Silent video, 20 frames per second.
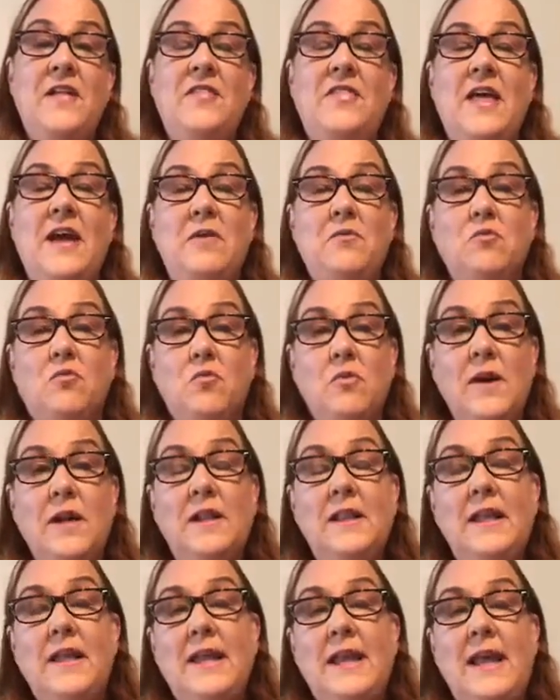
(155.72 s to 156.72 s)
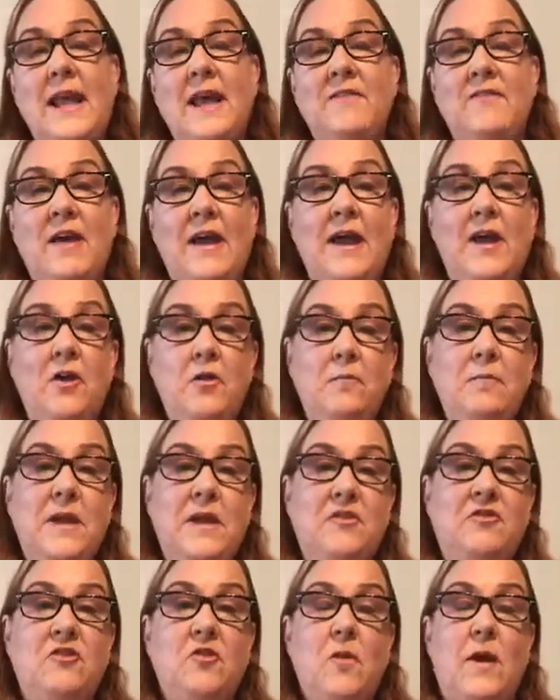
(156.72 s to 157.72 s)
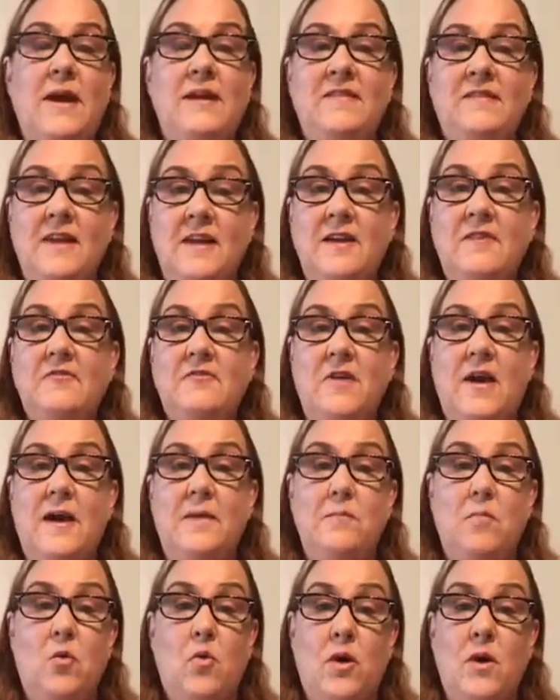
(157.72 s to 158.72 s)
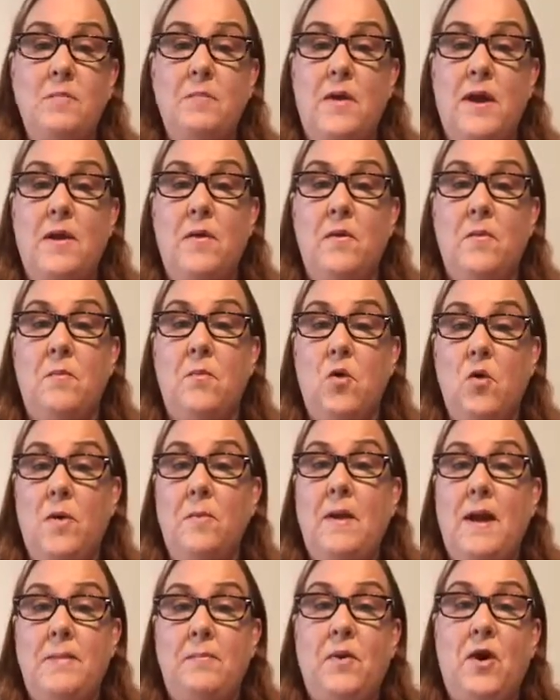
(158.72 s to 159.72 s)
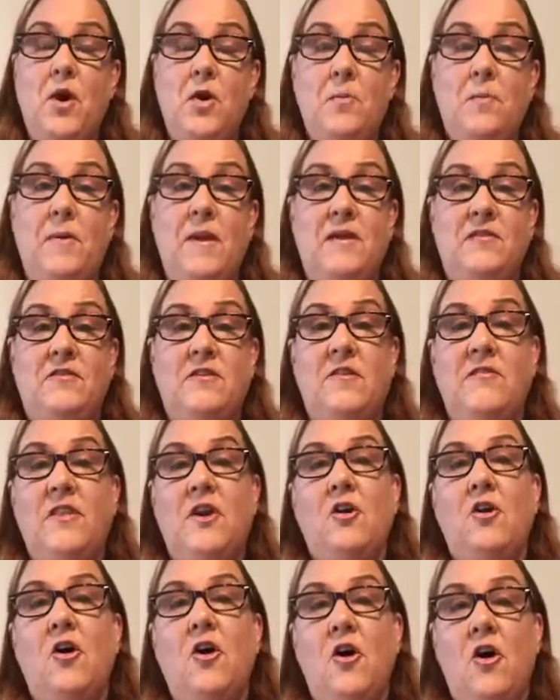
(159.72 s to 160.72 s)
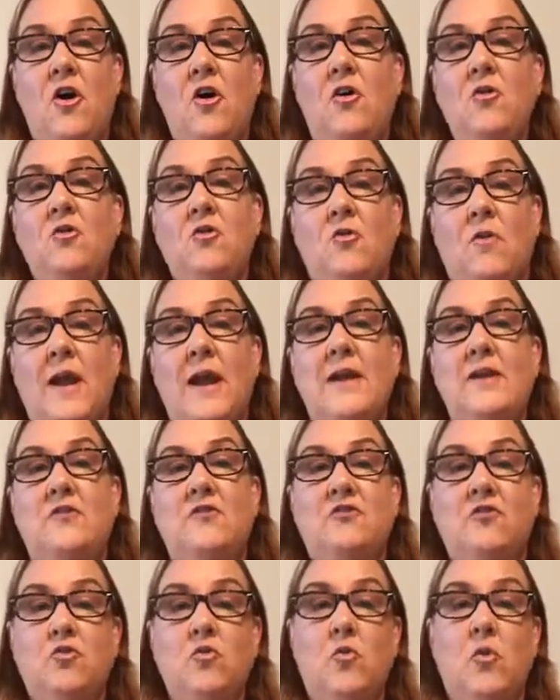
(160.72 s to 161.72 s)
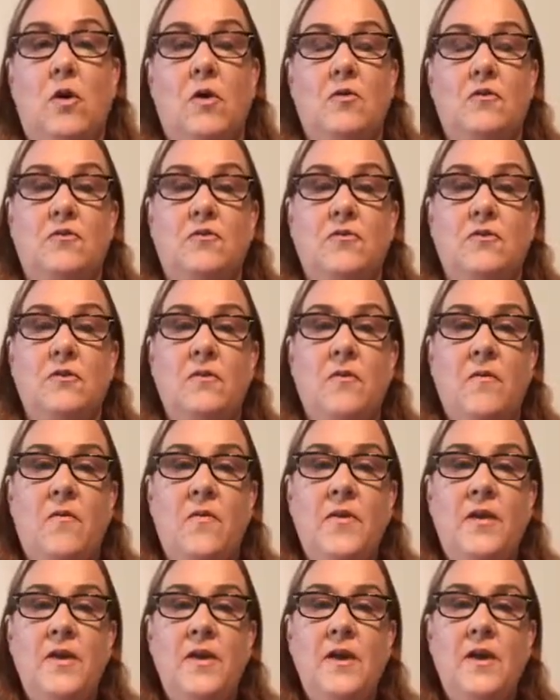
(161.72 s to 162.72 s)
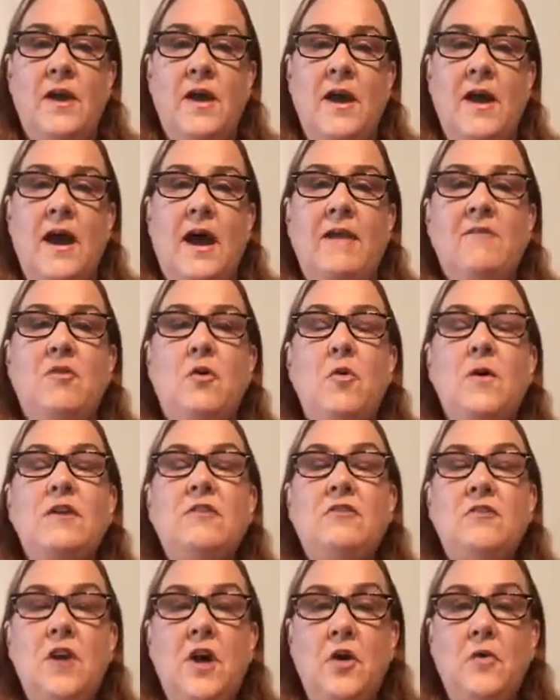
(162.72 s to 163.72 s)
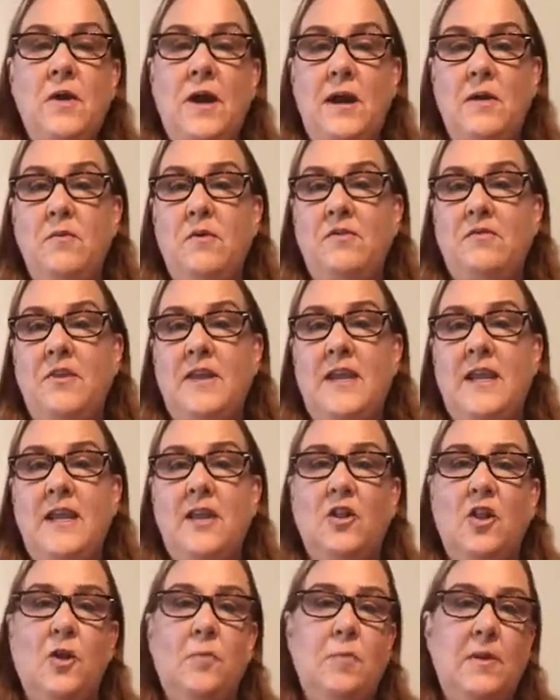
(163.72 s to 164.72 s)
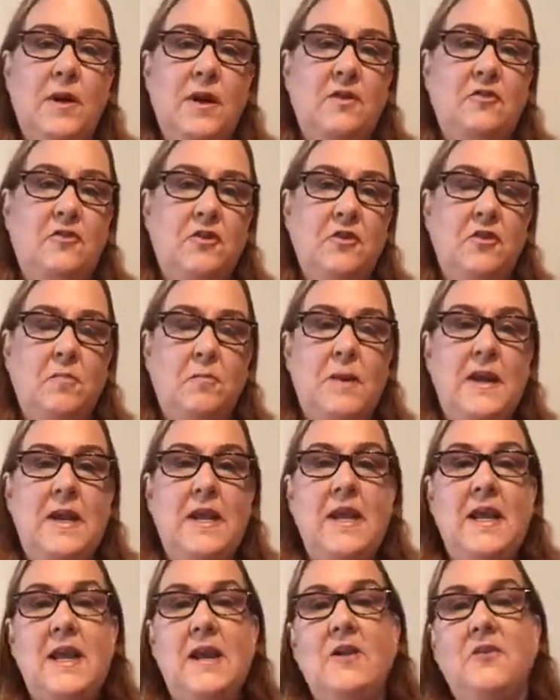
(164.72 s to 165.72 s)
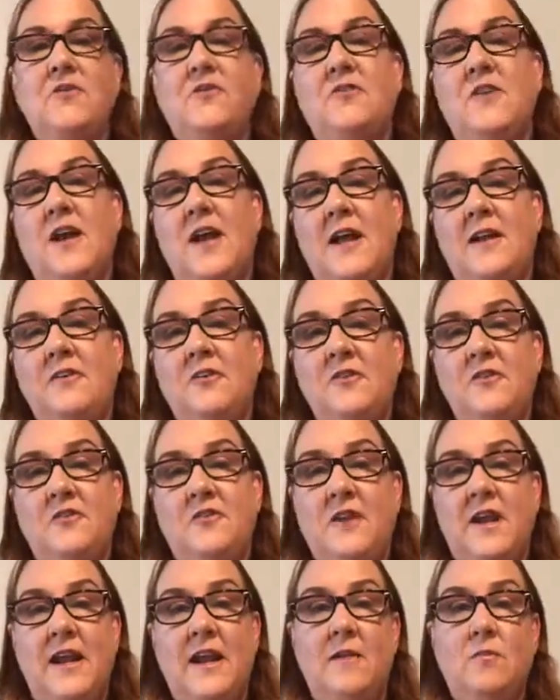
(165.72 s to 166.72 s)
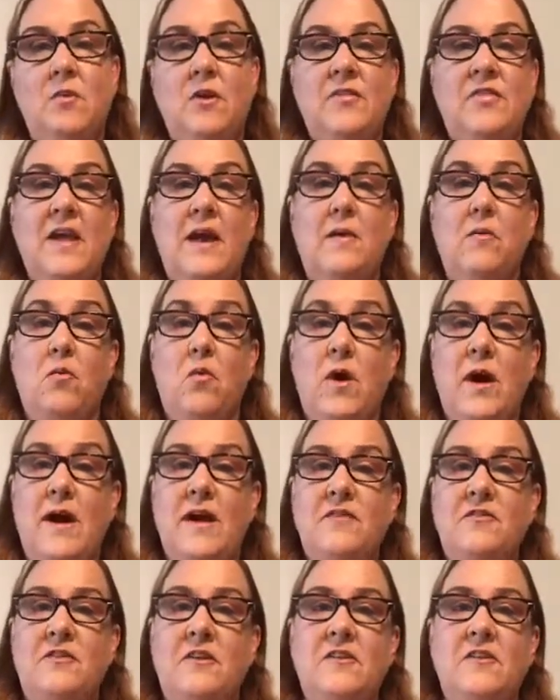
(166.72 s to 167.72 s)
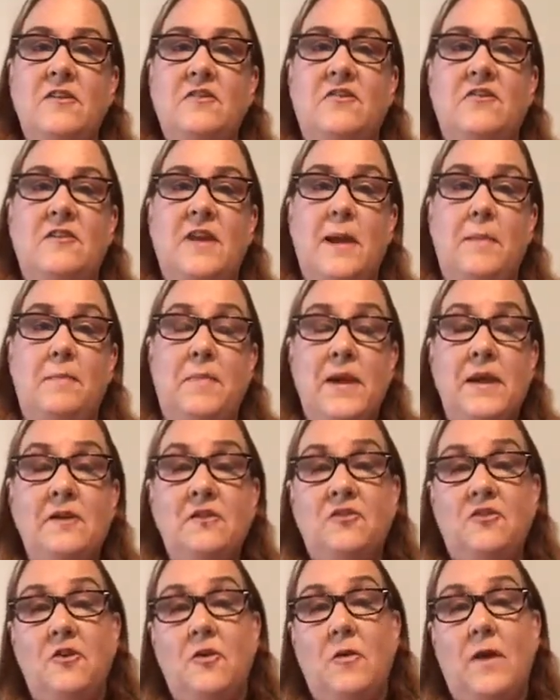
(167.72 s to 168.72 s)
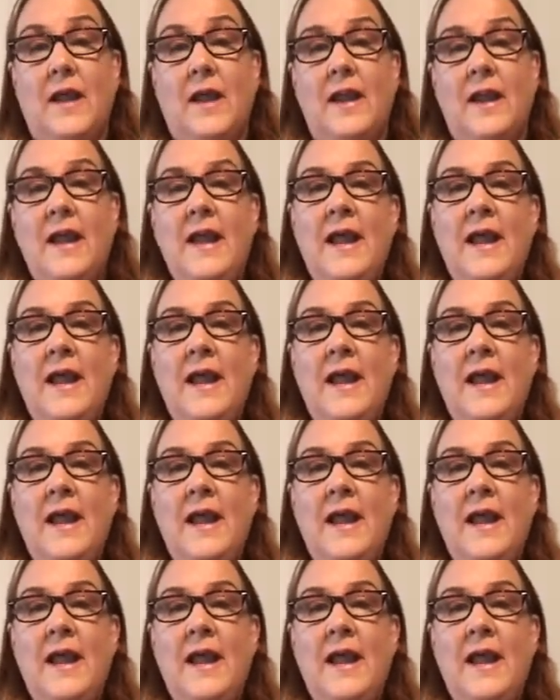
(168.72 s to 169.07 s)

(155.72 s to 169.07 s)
that really have helped me to identify more and my purpose. And they're all great tools. I've always known I was a healer, but it took many years to understand what that was and to step into it.